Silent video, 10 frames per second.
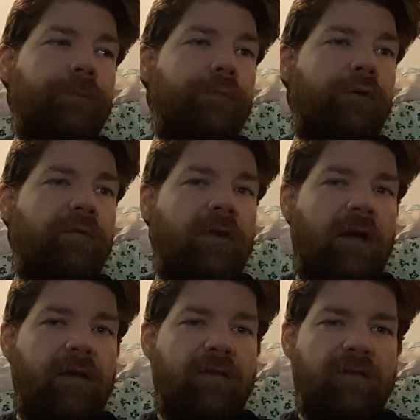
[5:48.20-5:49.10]
You've
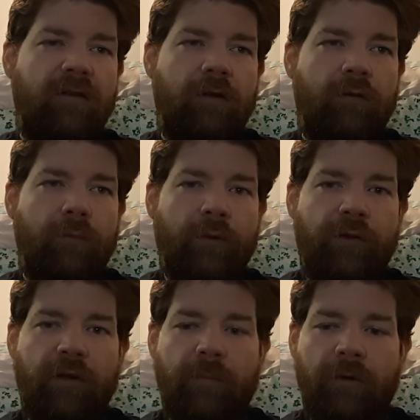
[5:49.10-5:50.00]
got scenes with
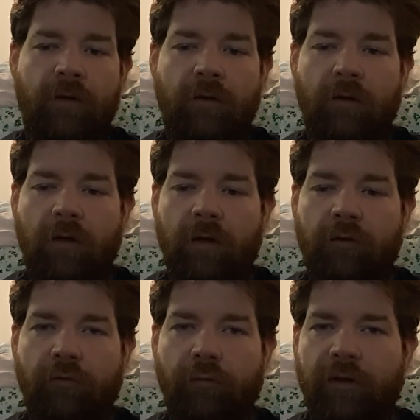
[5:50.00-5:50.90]
him and
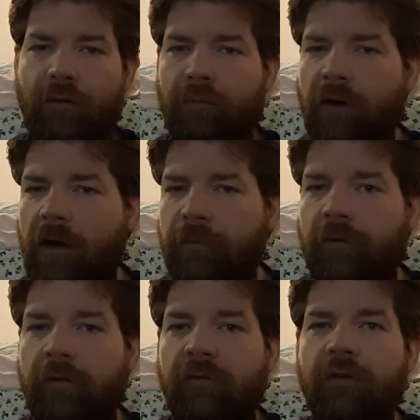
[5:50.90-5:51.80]
Julia
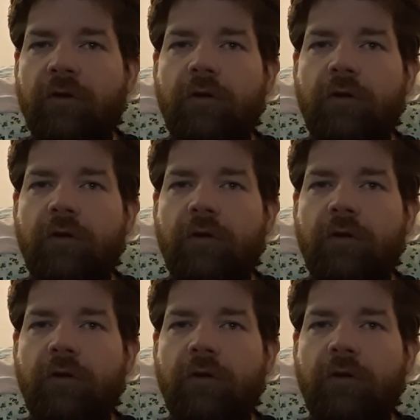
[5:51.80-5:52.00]
Roberts.